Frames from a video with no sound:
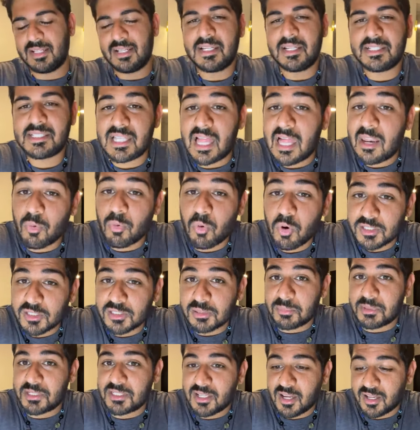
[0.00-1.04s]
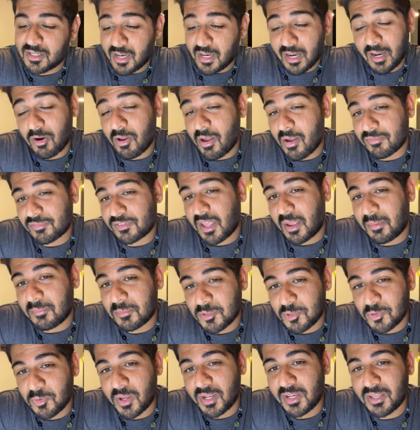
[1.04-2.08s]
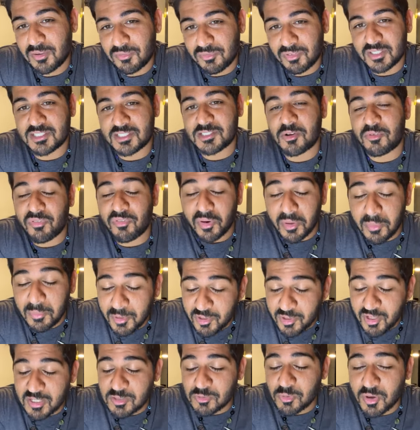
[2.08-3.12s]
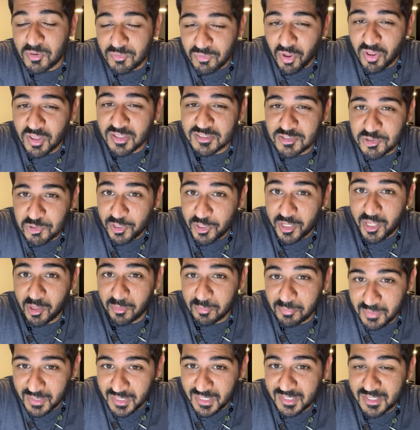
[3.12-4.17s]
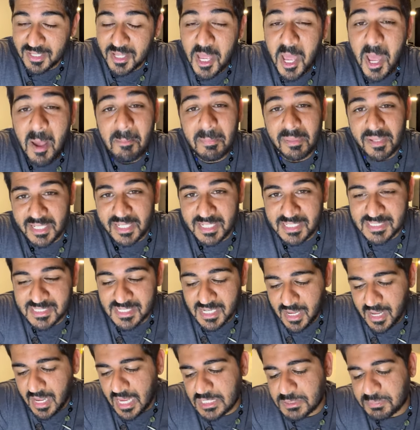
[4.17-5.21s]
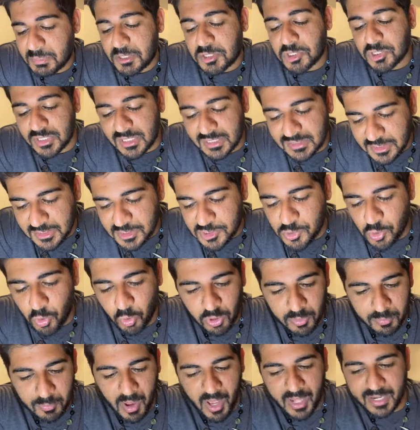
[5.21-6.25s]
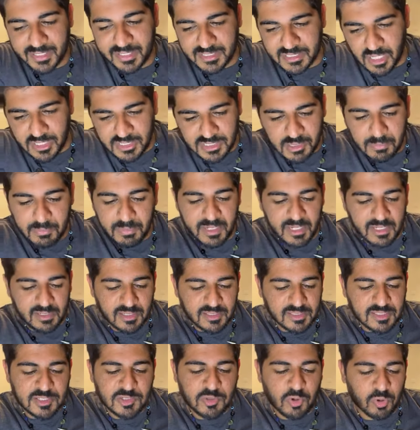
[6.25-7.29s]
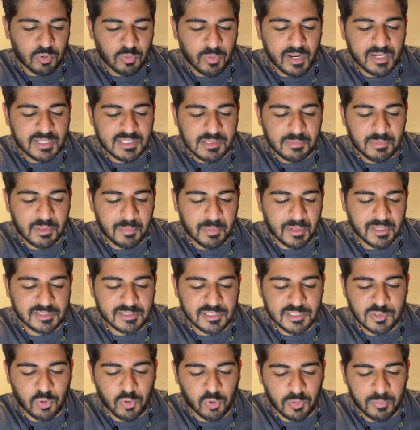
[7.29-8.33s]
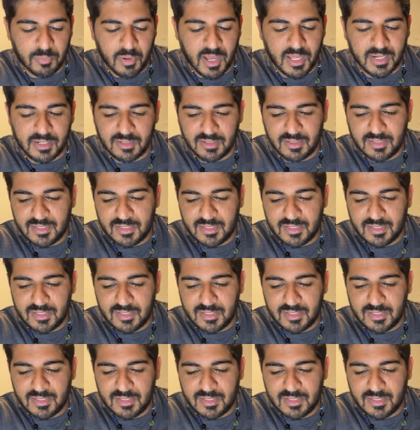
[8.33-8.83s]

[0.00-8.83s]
There's a lot of work to be done, and I don't have time to do any of it. So if anybody guys want to volunteer to help me, please. Especially a Discord mod. I saw somebody in the Discord writing something about a Discord mod.